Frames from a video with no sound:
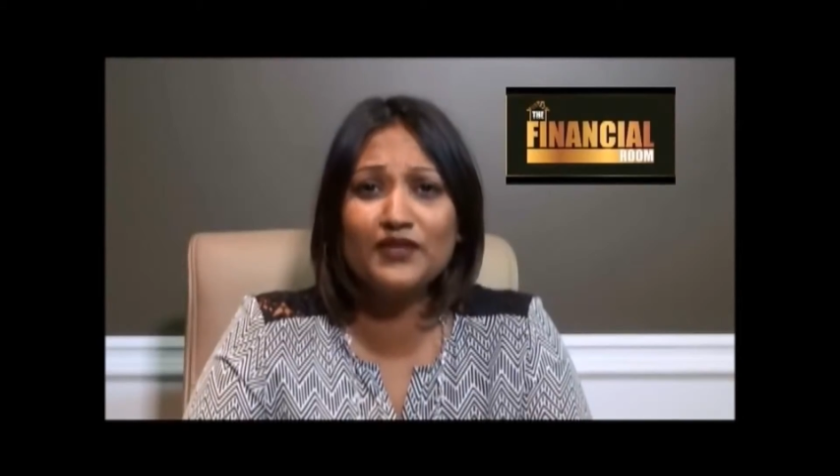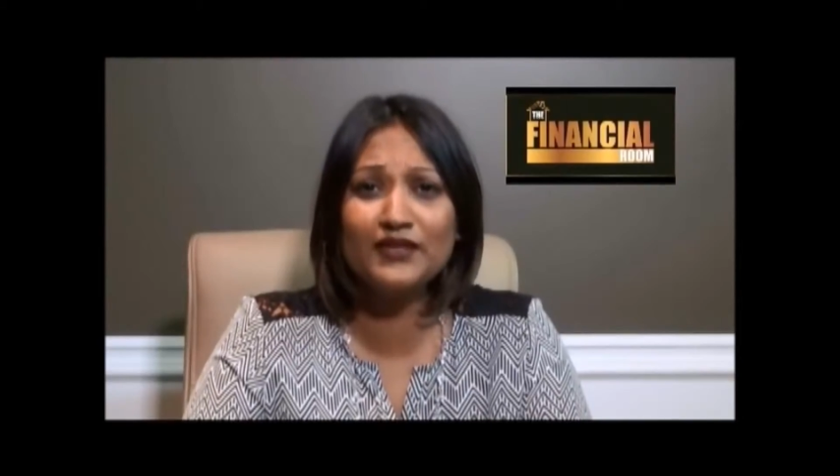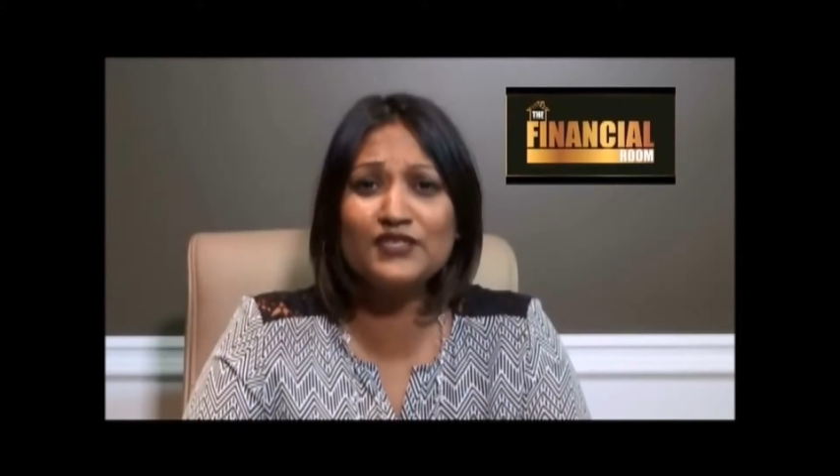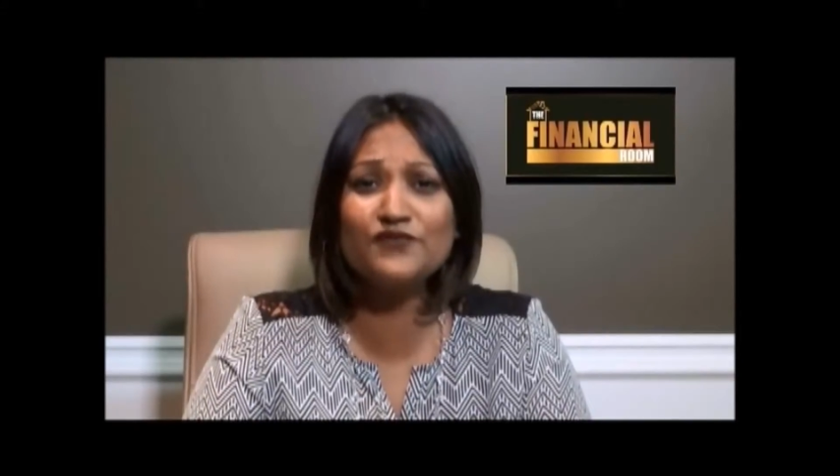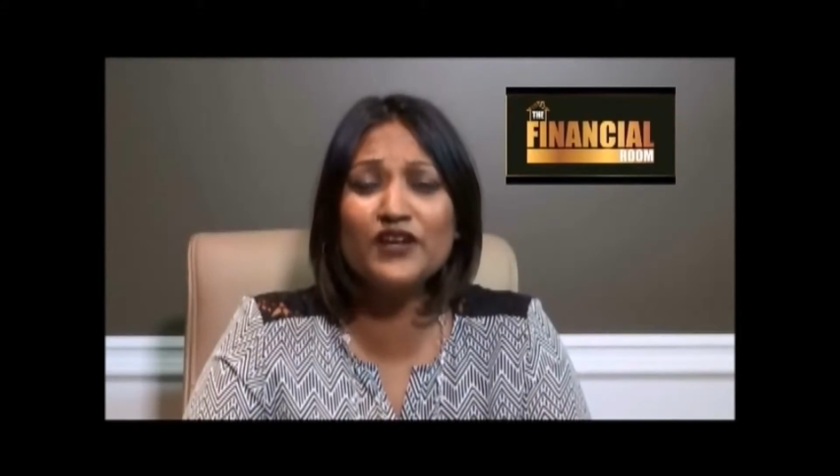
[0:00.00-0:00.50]

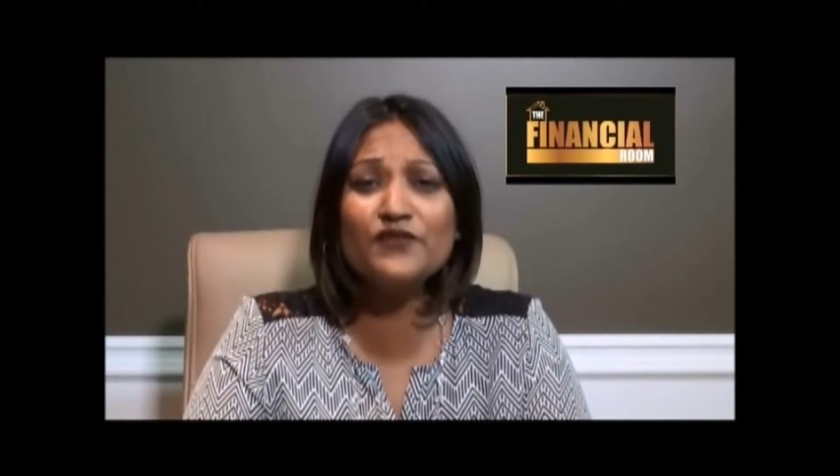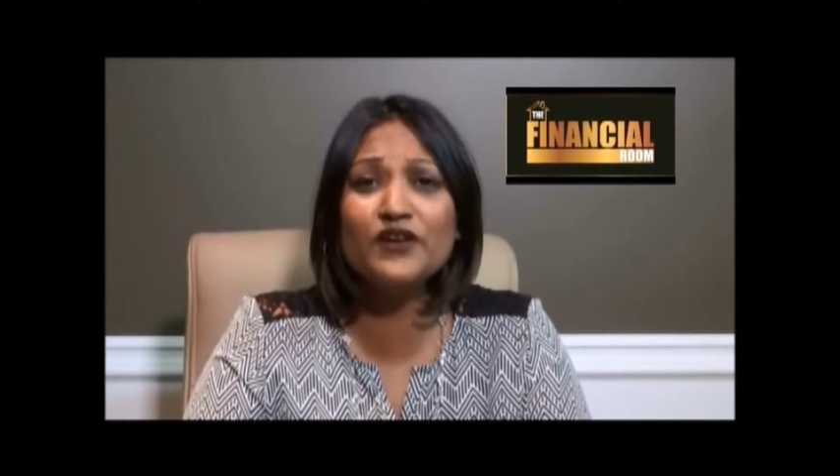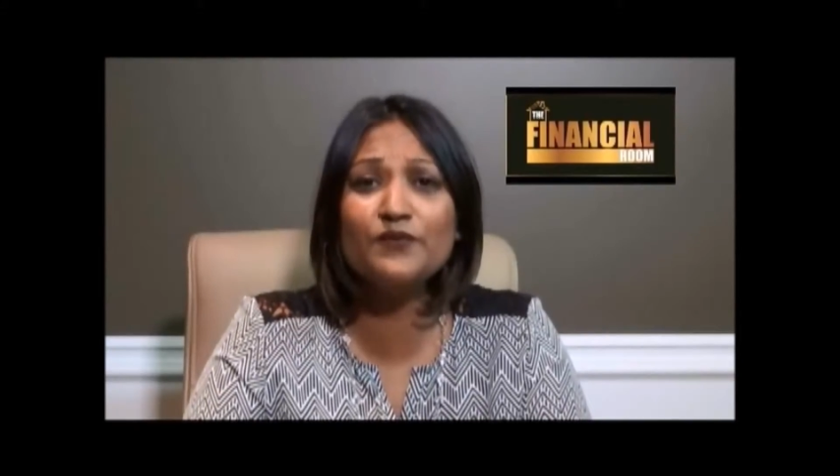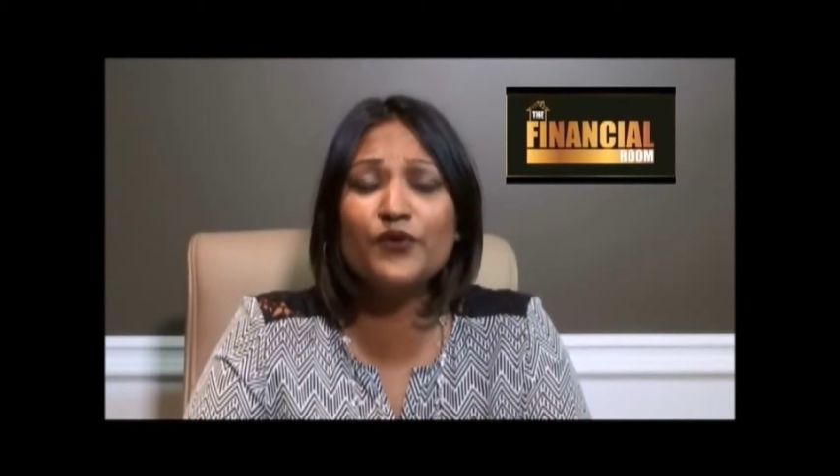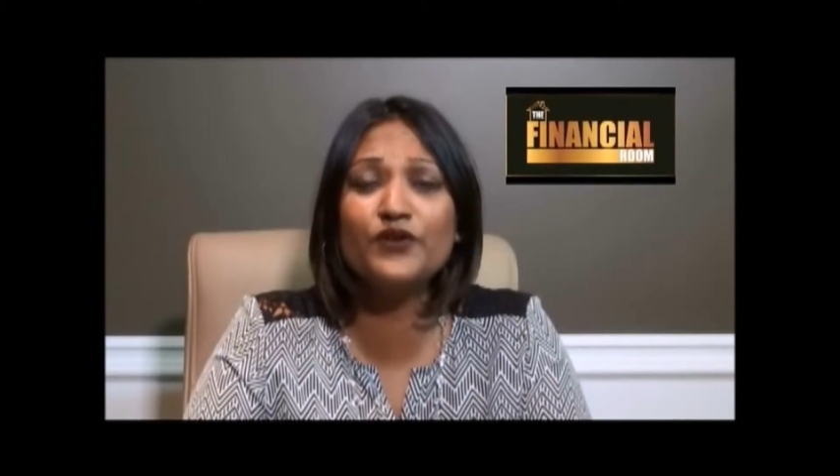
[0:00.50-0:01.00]
It's very
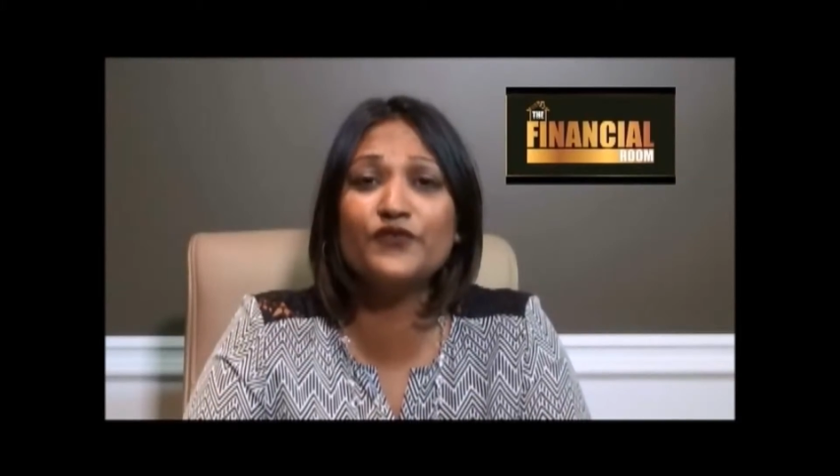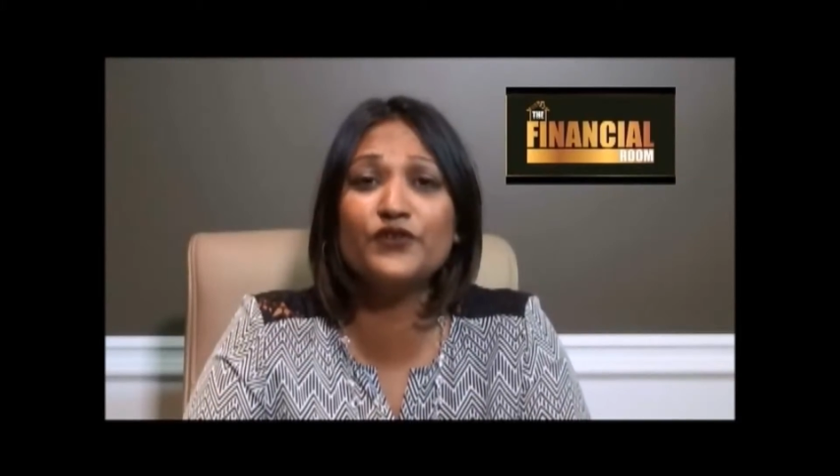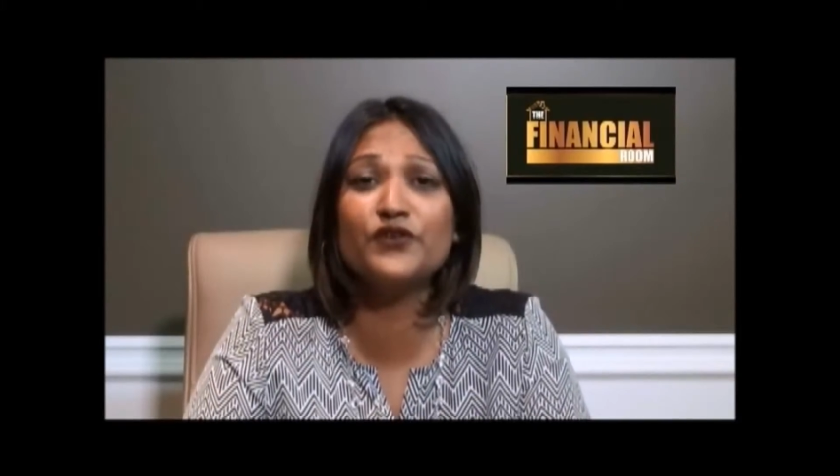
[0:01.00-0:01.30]
important for you to